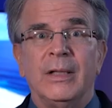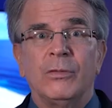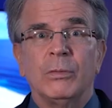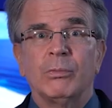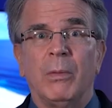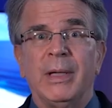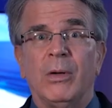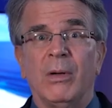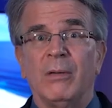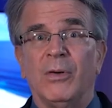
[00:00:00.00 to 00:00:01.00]
This was what we
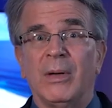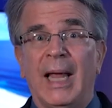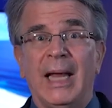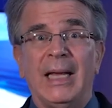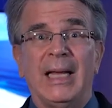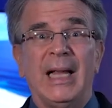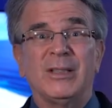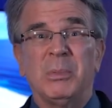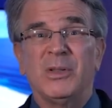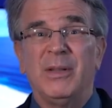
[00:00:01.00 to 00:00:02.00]
call a volcanic
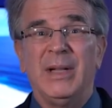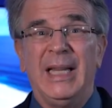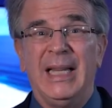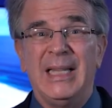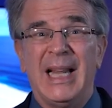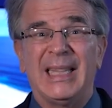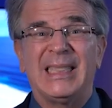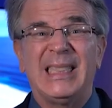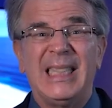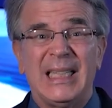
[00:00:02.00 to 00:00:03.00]
explosivity index
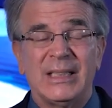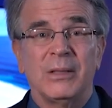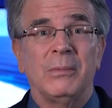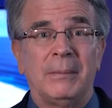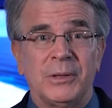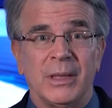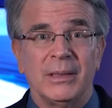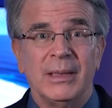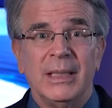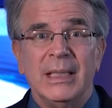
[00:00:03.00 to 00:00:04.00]
6
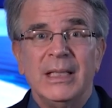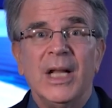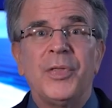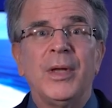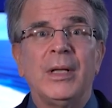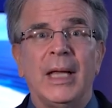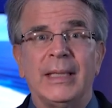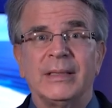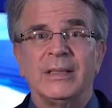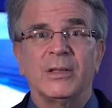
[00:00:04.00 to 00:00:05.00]
eruption. Nothing like
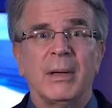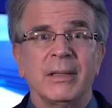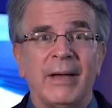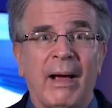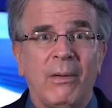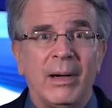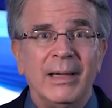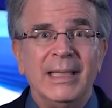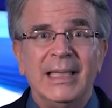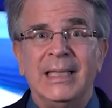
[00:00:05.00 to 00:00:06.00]
it since Krakatoa
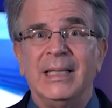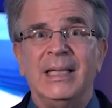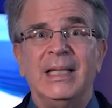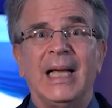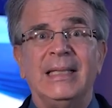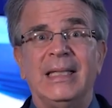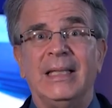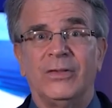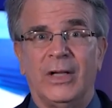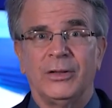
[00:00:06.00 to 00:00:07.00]
in the
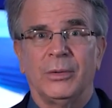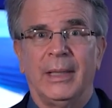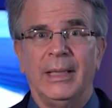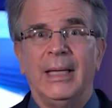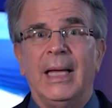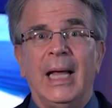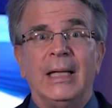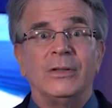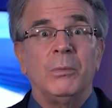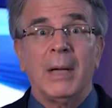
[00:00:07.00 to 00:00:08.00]
19th century.
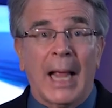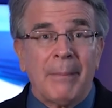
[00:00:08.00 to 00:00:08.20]
And so what